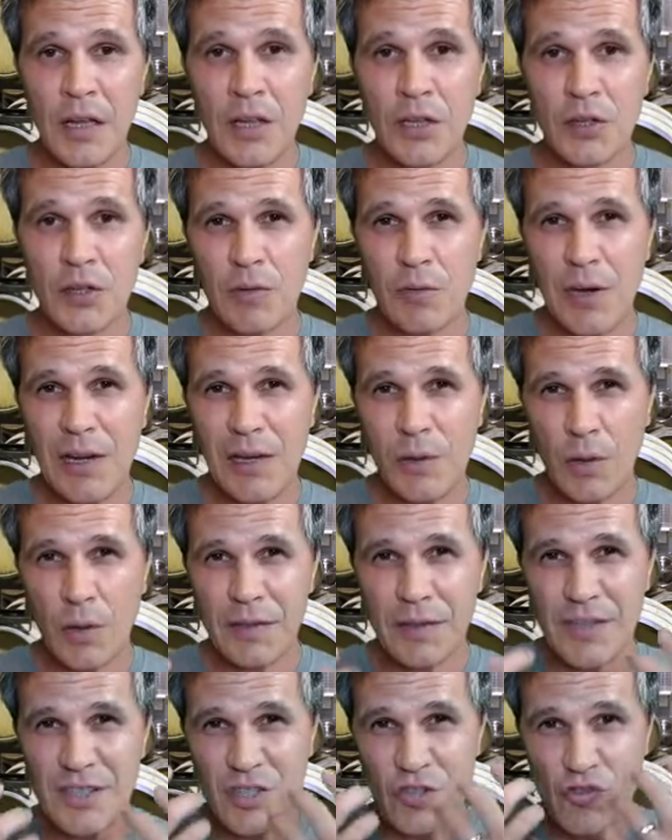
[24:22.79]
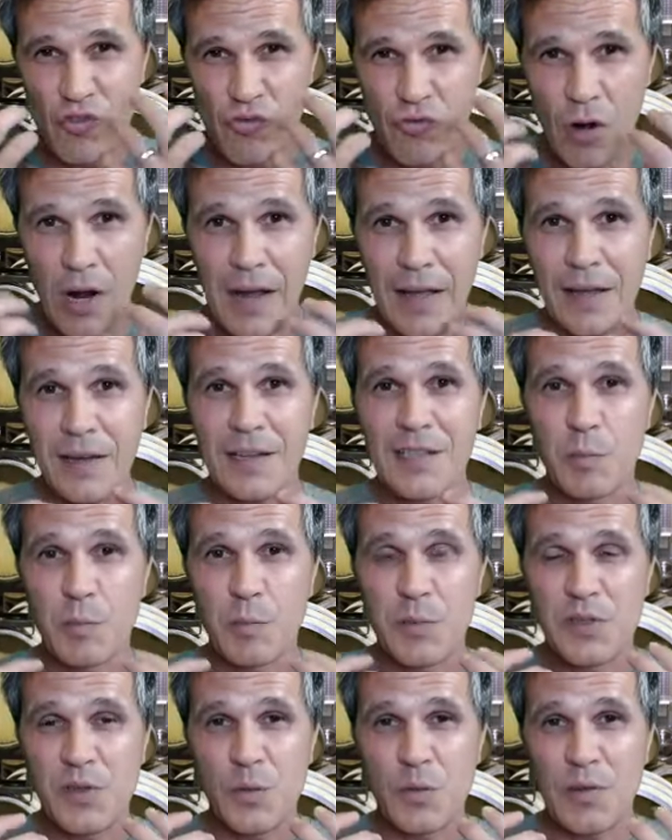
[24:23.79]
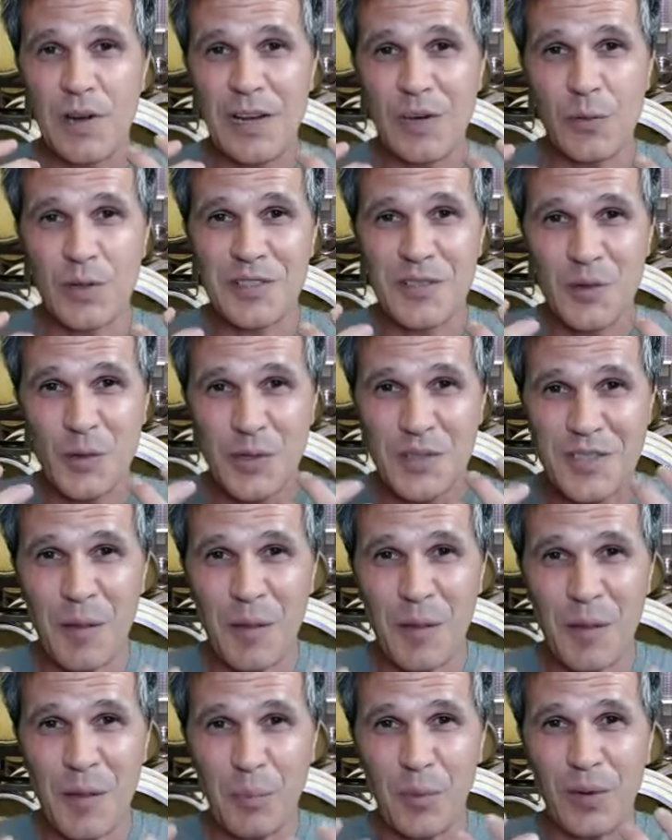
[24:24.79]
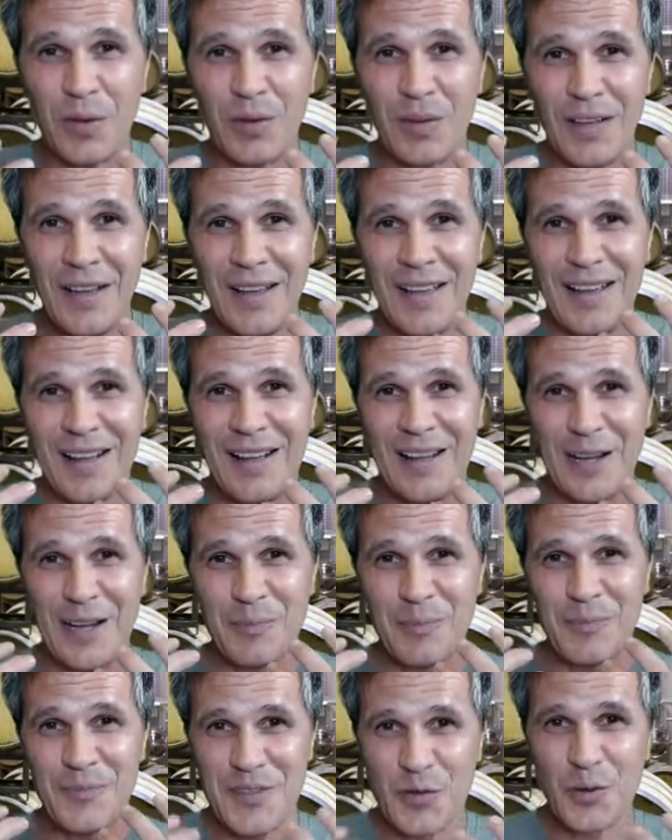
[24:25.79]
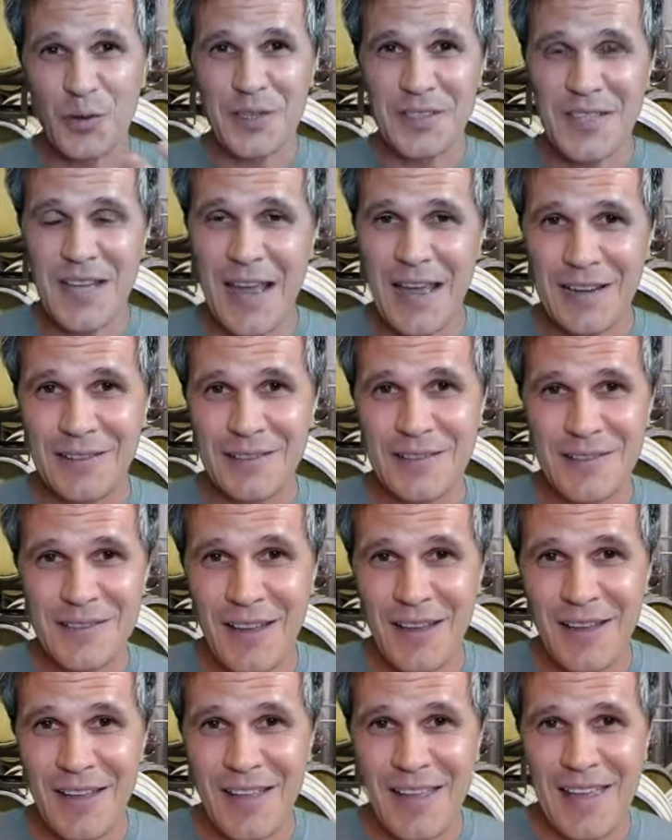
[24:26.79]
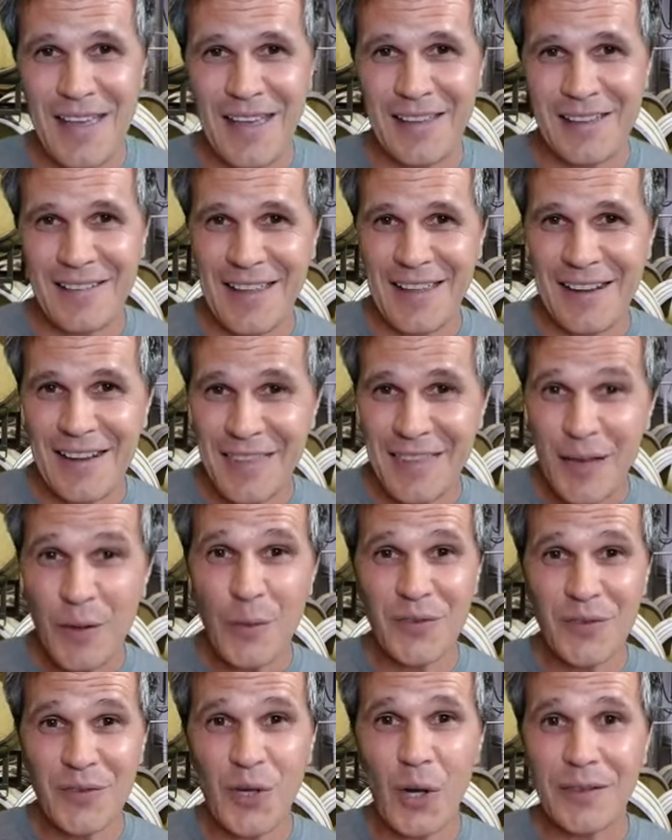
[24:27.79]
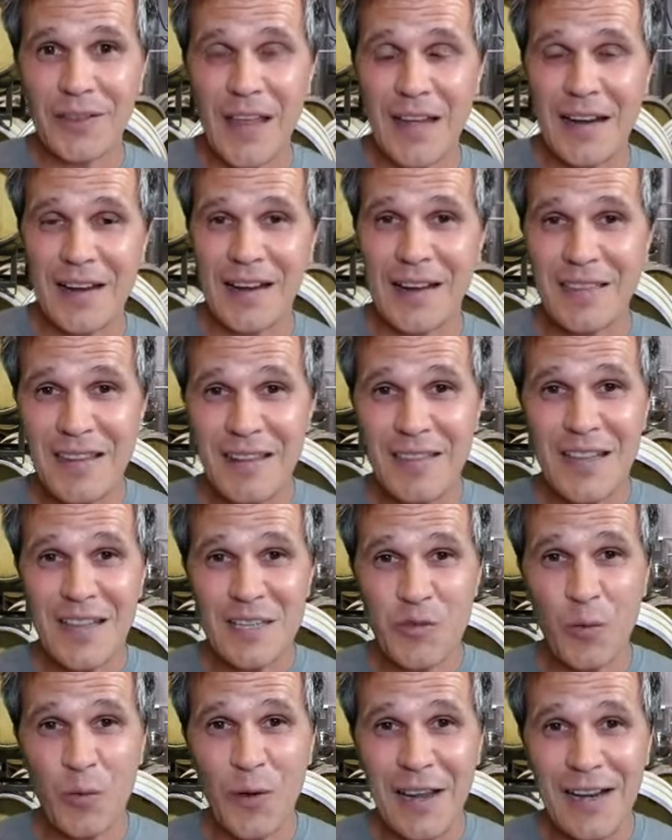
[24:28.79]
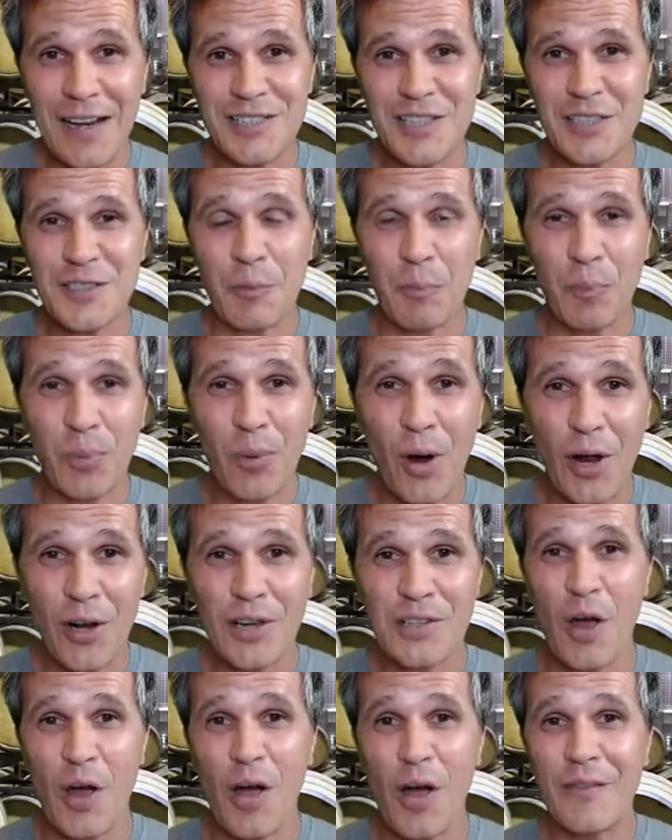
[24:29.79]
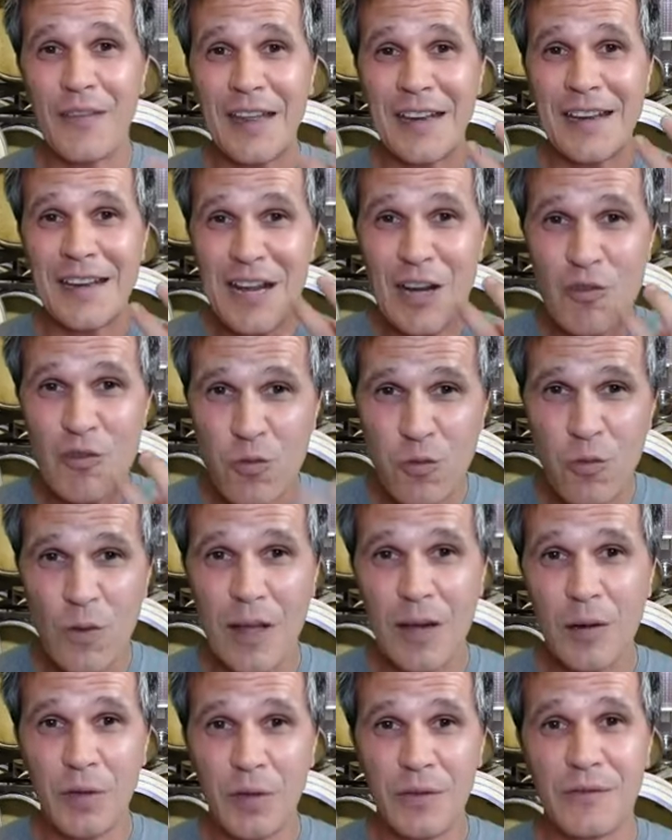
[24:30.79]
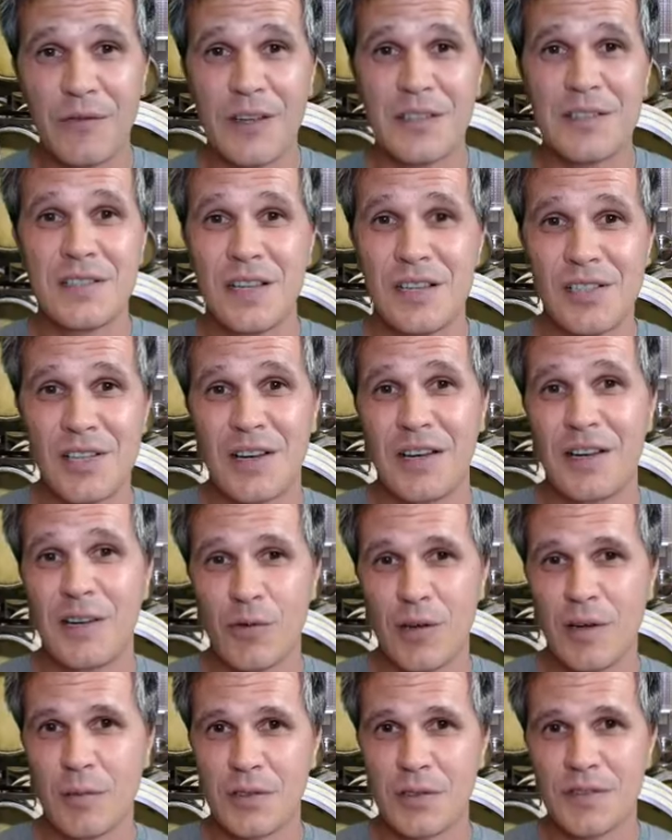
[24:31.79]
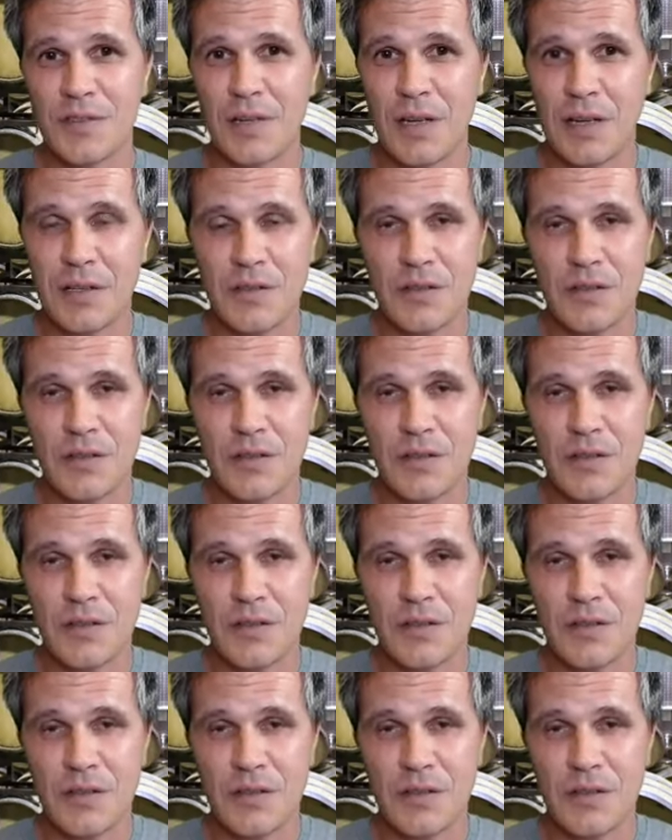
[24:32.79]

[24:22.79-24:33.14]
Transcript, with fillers: You really want this dryness, but you really want sort of supple um, sort of tannins. And, and I think we've got that, and I think that's really just a product of an incredible vintage and an incredible site.